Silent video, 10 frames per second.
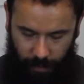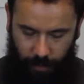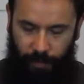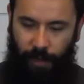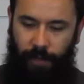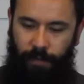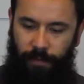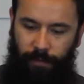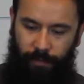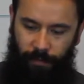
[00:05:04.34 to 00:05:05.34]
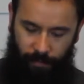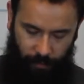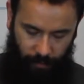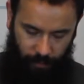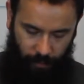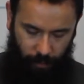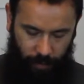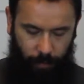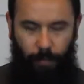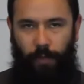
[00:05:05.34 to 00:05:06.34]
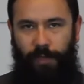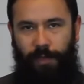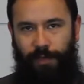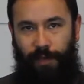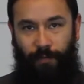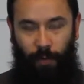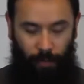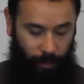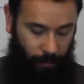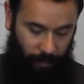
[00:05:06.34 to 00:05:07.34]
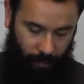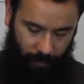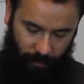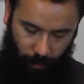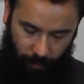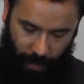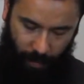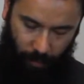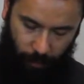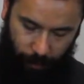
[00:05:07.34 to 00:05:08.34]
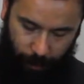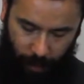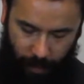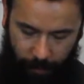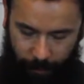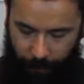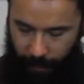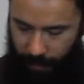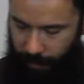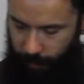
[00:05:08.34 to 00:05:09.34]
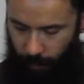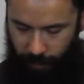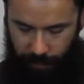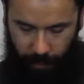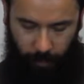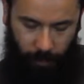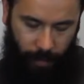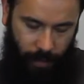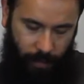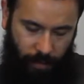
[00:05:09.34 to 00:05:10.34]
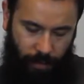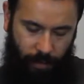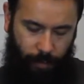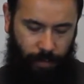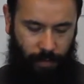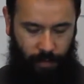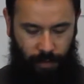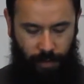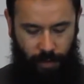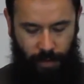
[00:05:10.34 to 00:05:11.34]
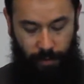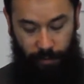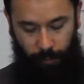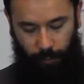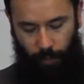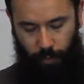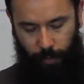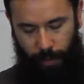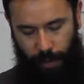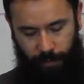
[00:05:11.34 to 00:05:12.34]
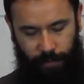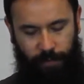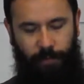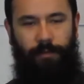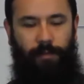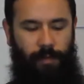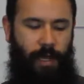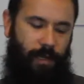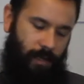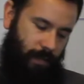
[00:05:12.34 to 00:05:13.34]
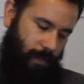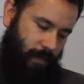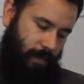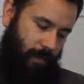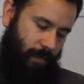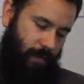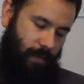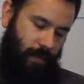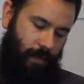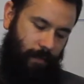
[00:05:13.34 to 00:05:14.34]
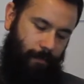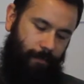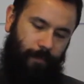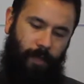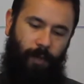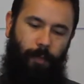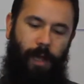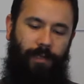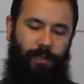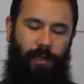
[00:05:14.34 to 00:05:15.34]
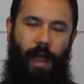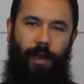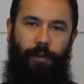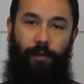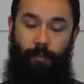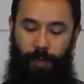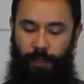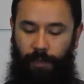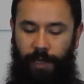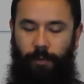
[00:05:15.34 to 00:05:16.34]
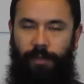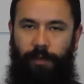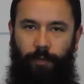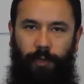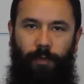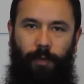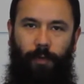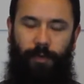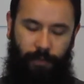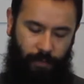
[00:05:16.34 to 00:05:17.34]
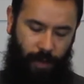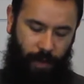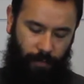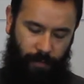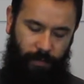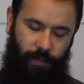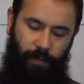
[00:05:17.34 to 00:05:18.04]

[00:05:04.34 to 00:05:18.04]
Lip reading: got to it, most of the stuff I wanted was already sold out. But I was able to pick up some proto pasta, and this is the composite iron PLA, which I've really been wanting to try out. This is